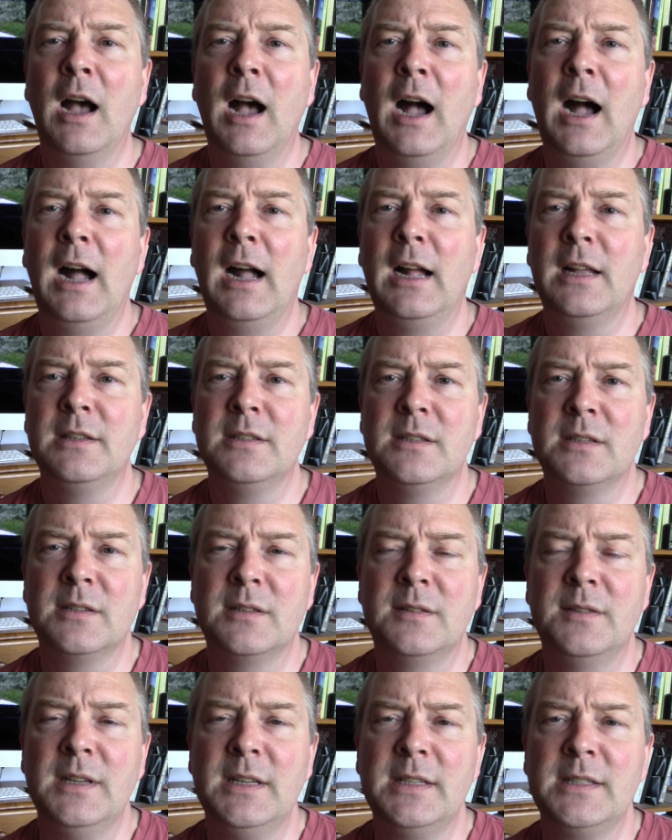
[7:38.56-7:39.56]
and
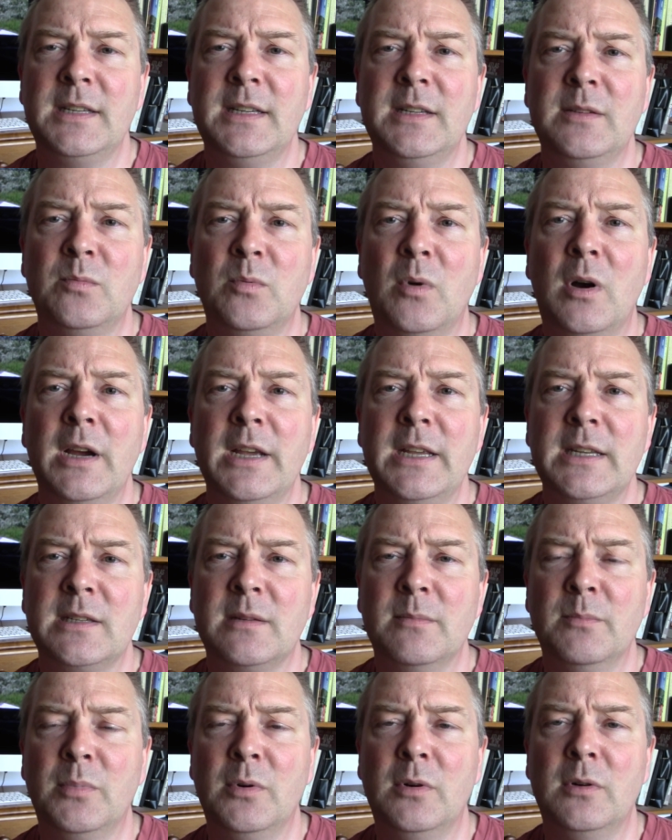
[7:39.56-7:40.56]
this is why
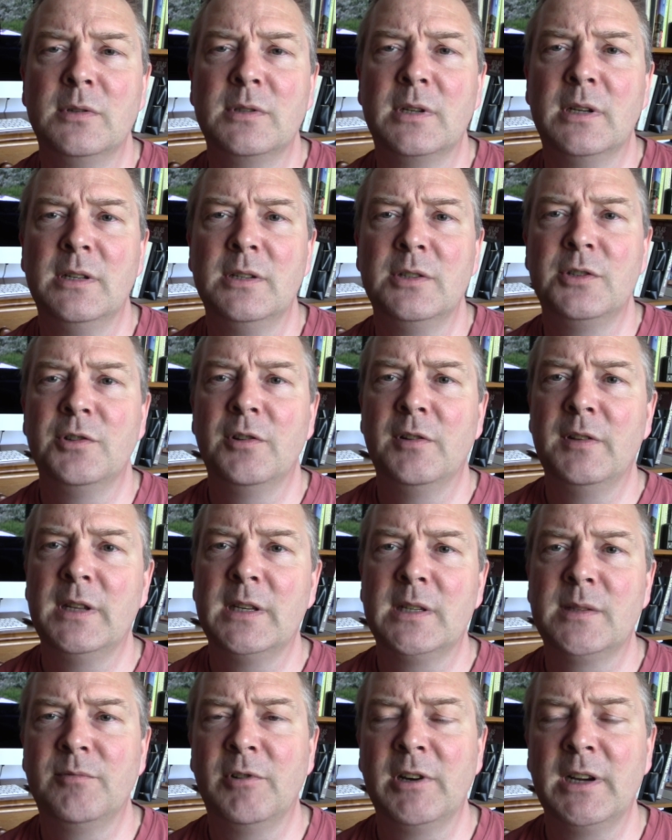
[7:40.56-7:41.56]
it's important during the
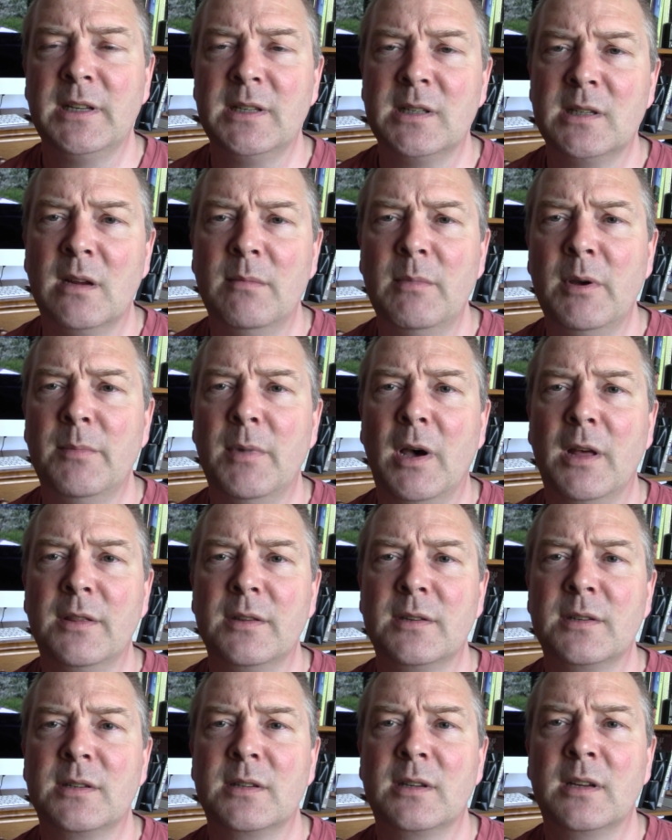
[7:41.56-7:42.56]
spring and summer
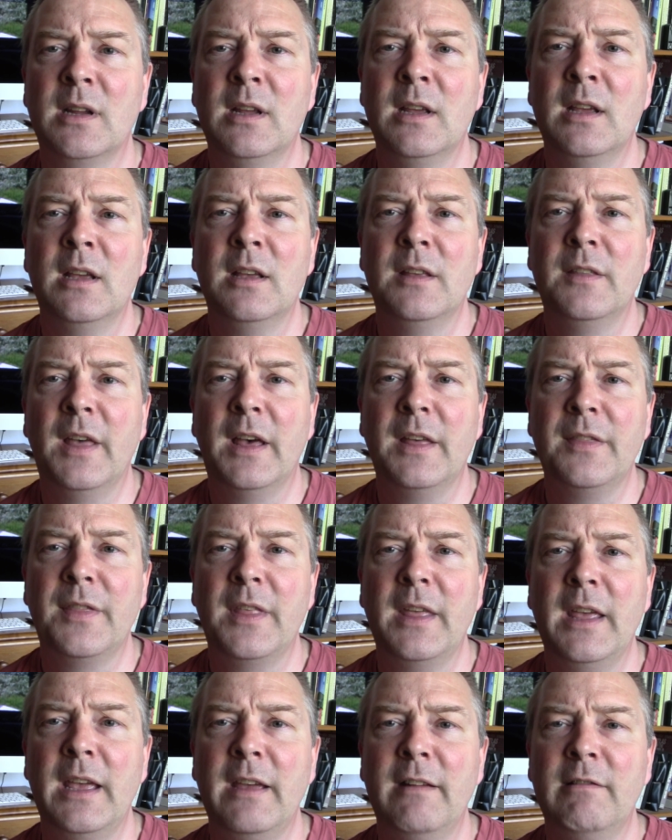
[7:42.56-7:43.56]
months that
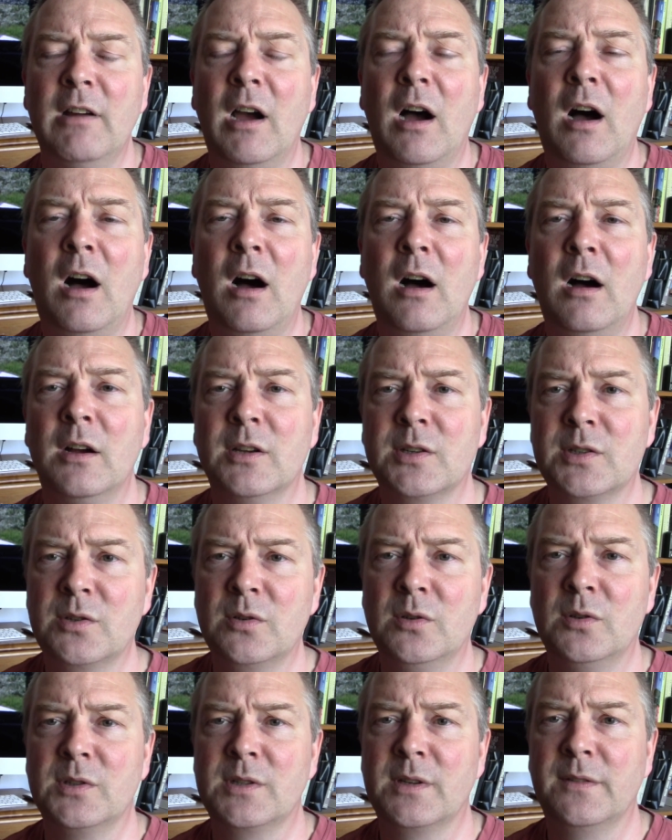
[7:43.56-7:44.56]
there are
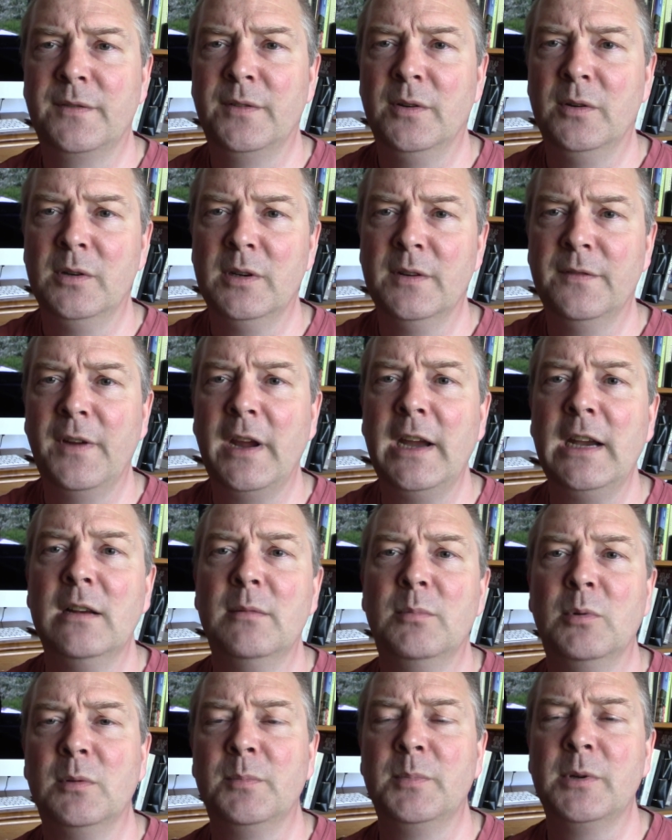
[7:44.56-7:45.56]
stores of food
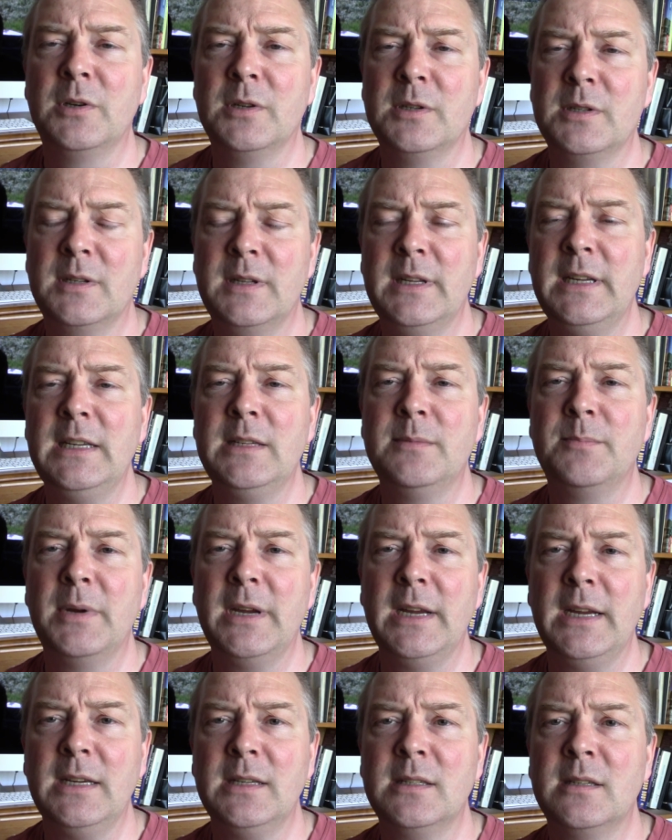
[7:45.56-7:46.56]
available, because these
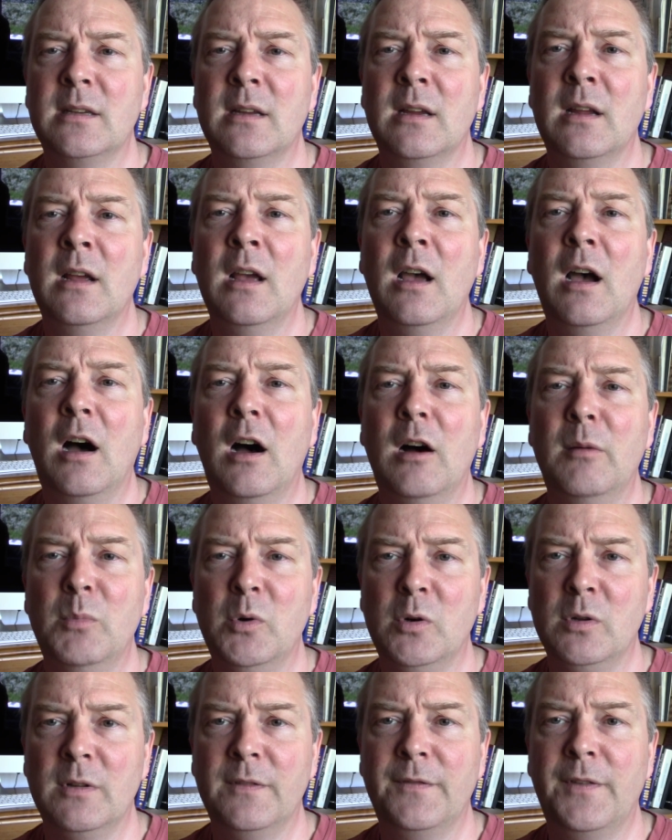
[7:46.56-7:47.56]
bees are
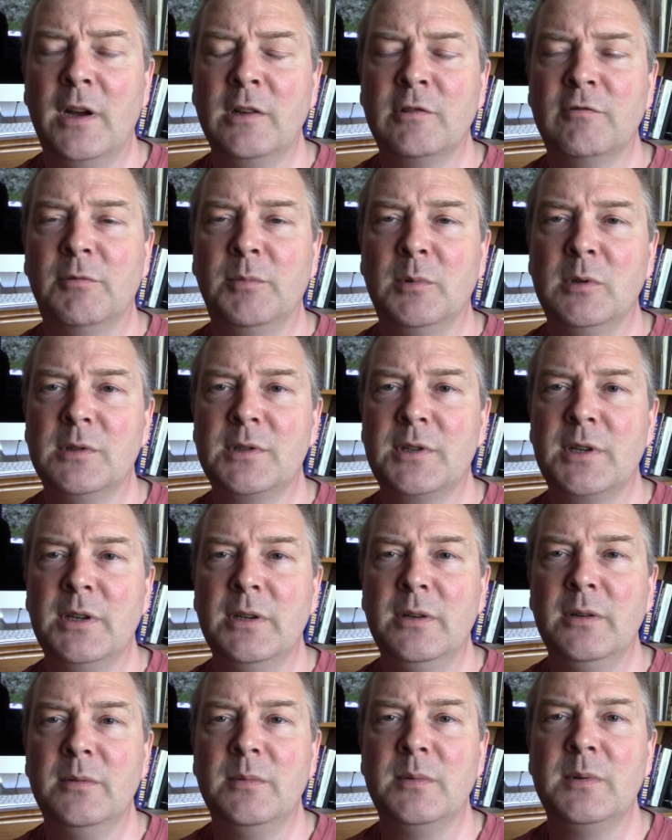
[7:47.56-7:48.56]
more vulnerable
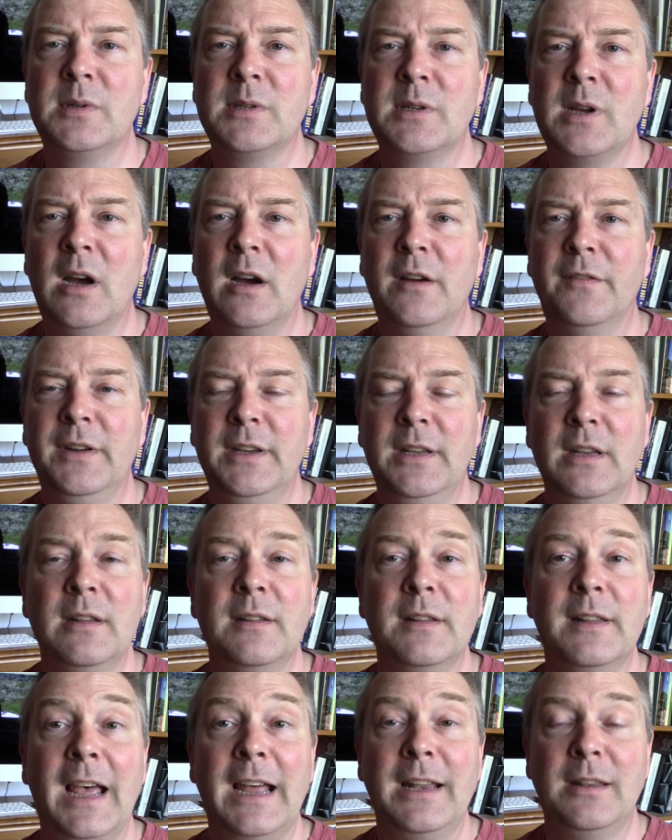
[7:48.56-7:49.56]
to starving
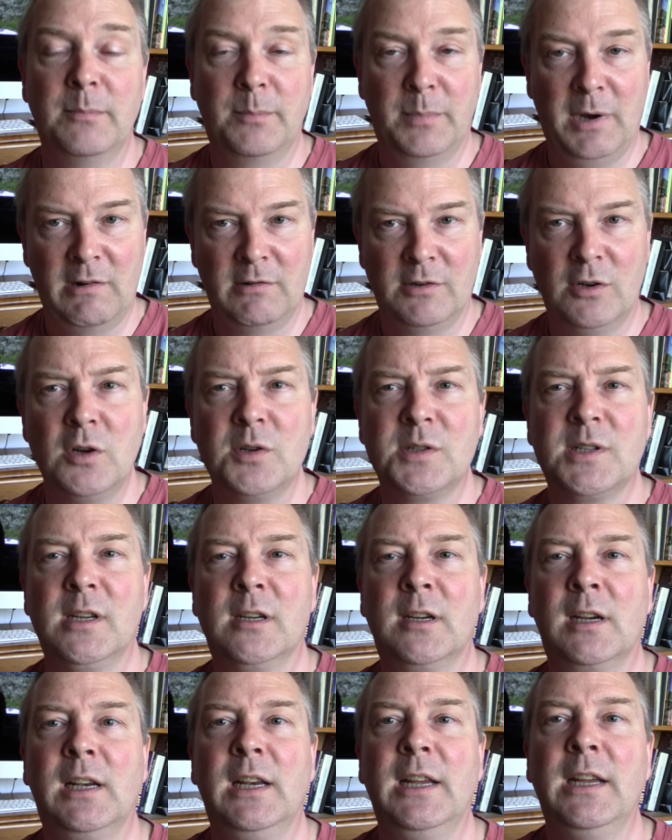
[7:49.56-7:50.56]
than,
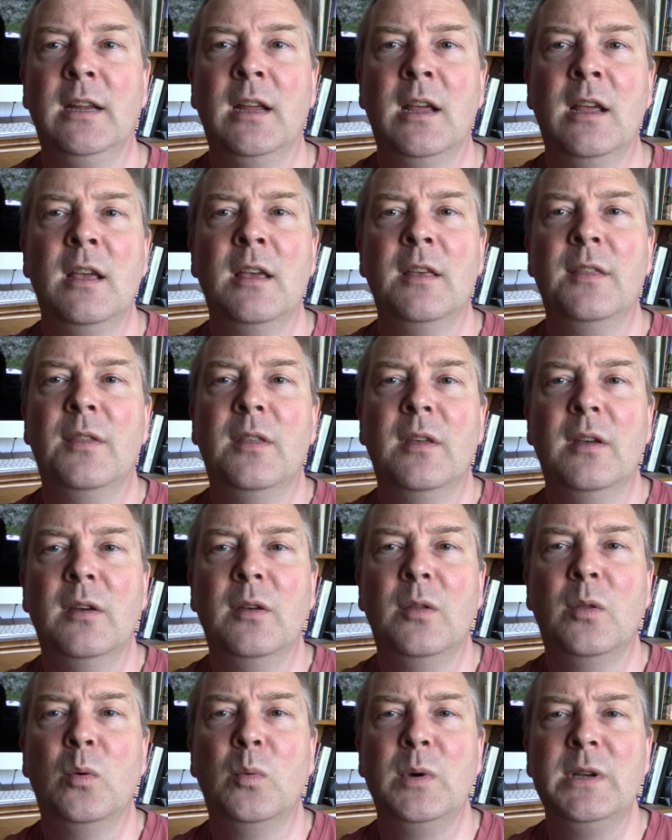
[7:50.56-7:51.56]
paradoxically,
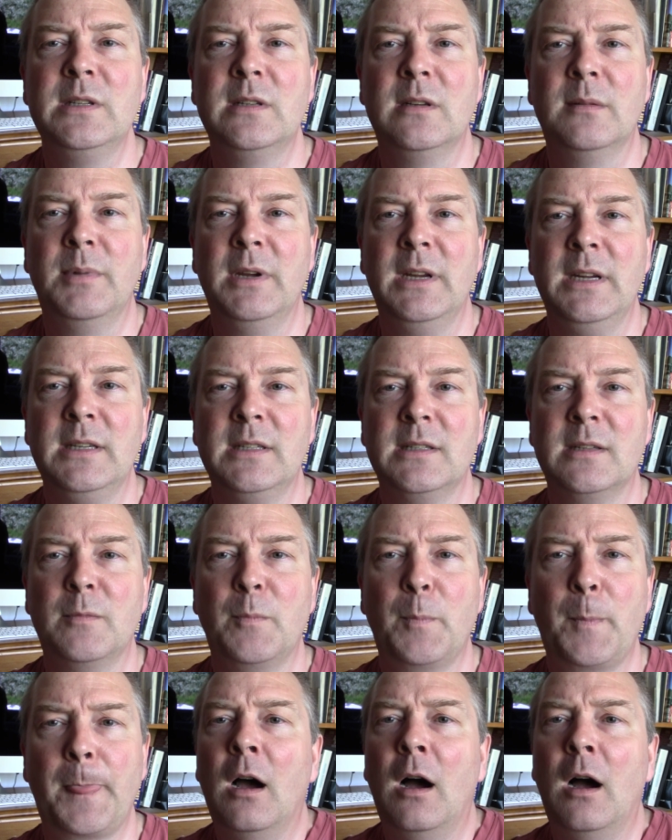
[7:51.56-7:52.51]
the winter bees.